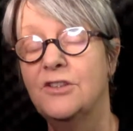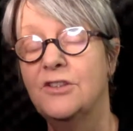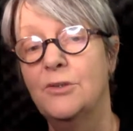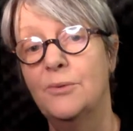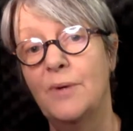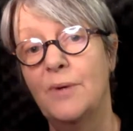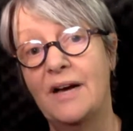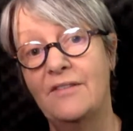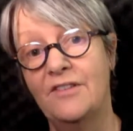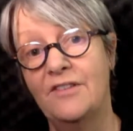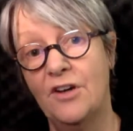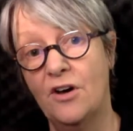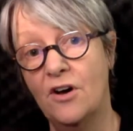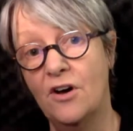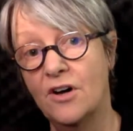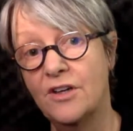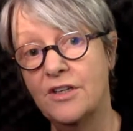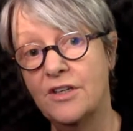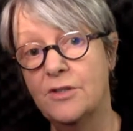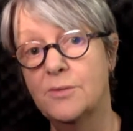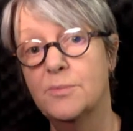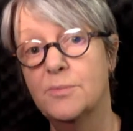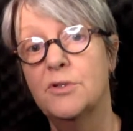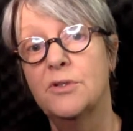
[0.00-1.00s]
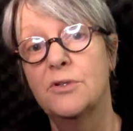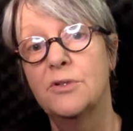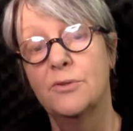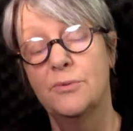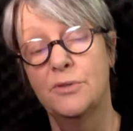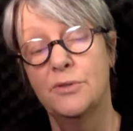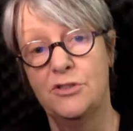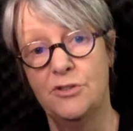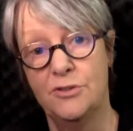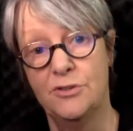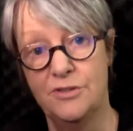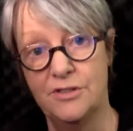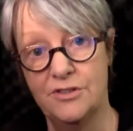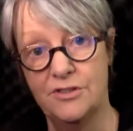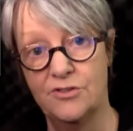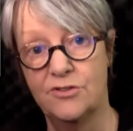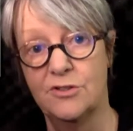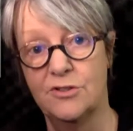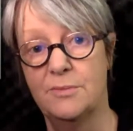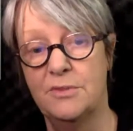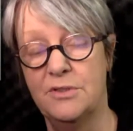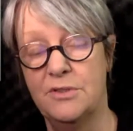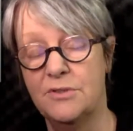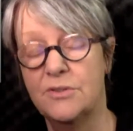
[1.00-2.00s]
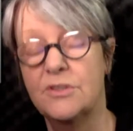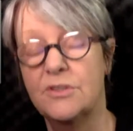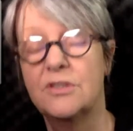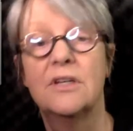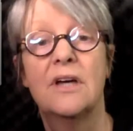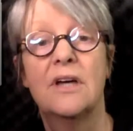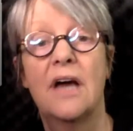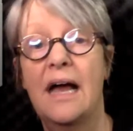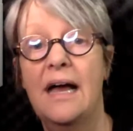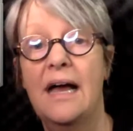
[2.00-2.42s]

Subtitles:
You have an audiobook, which you distribute